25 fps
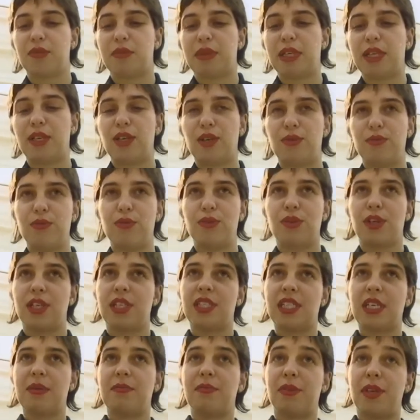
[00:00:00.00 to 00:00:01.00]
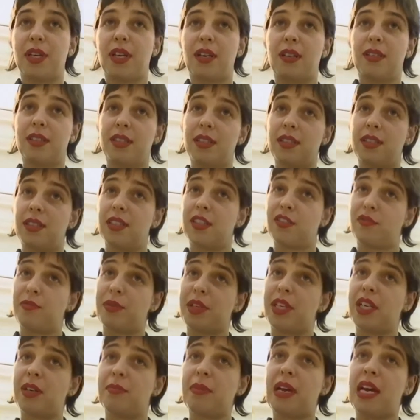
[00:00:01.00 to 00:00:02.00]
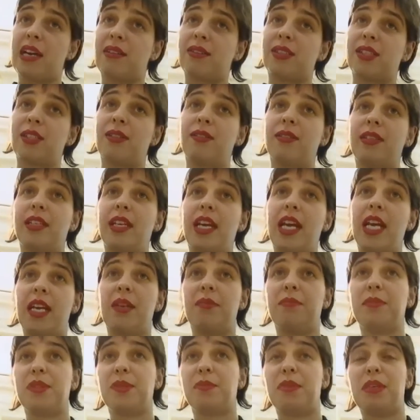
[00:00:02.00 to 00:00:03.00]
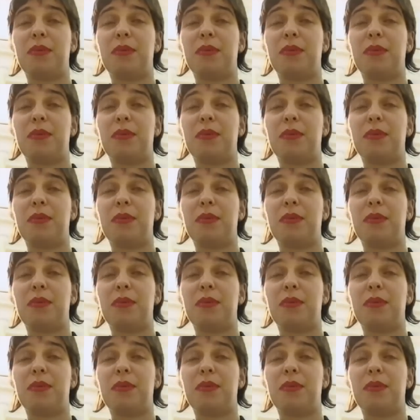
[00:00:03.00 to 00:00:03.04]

I mean, a lot more contemporary artists have become household names.